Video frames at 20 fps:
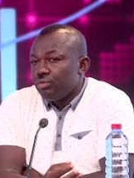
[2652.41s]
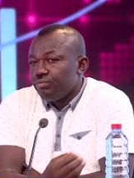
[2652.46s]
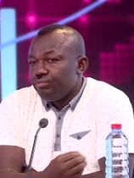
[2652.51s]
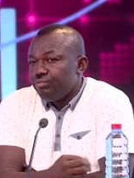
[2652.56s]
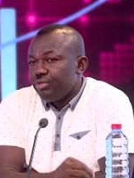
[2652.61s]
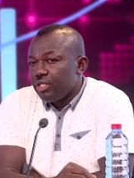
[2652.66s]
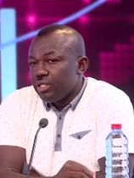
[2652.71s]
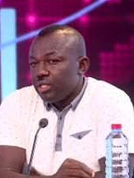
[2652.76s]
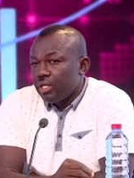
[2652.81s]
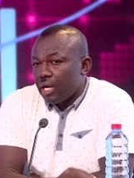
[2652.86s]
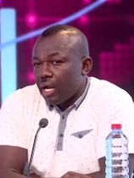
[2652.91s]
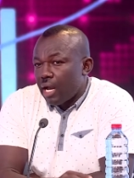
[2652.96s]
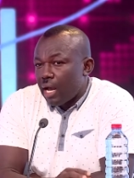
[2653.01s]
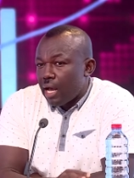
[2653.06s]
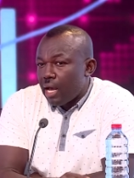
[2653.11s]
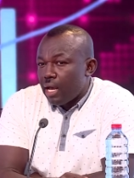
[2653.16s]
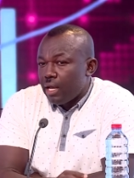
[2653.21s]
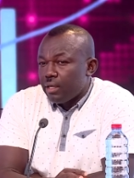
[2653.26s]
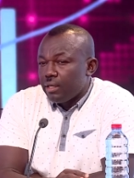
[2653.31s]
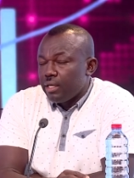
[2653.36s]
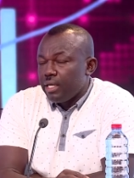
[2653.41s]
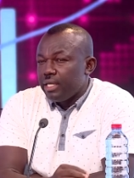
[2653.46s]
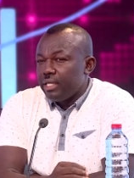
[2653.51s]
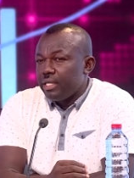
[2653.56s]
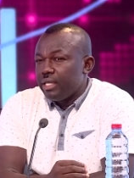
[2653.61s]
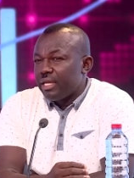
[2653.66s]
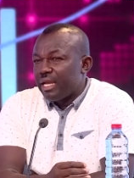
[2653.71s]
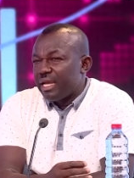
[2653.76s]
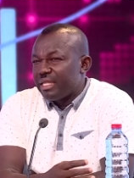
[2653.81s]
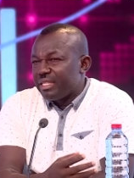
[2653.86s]
bring the car, and
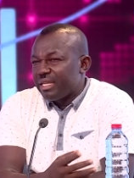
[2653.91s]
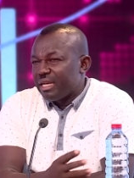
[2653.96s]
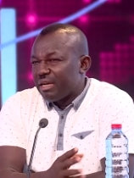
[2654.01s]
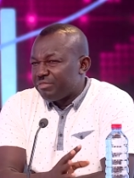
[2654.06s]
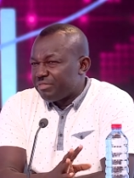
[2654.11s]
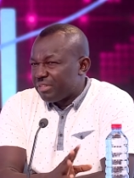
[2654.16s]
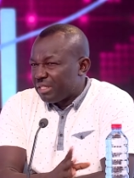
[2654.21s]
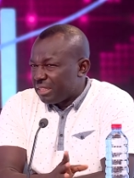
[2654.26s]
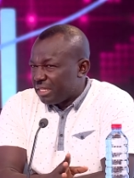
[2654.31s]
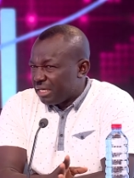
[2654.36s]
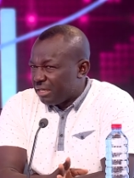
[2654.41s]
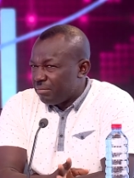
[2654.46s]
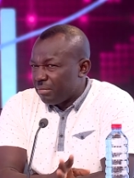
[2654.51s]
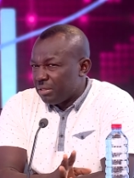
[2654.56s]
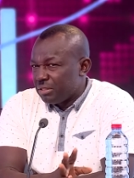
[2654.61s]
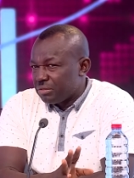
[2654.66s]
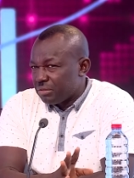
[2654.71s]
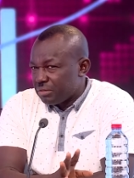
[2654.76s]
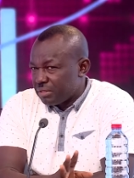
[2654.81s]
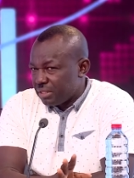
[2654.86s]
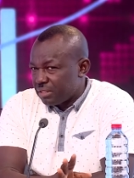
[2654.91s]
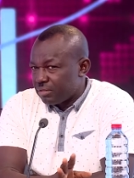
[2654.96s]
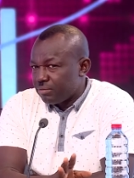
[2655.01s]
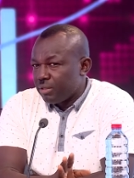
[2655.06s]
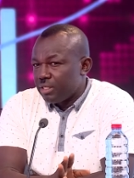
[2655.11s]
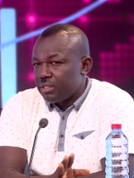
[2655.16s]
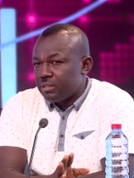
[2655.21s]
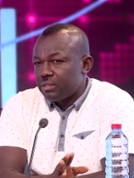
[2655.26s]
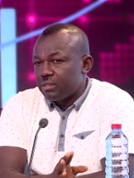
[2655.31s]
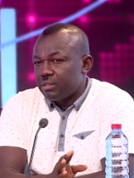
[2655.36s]
then I think after three months or six
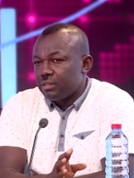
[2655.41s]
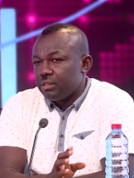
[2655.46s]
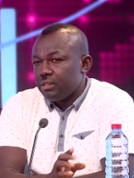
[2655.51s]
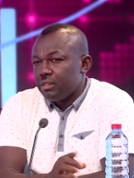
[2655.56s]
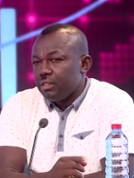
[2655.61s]
months,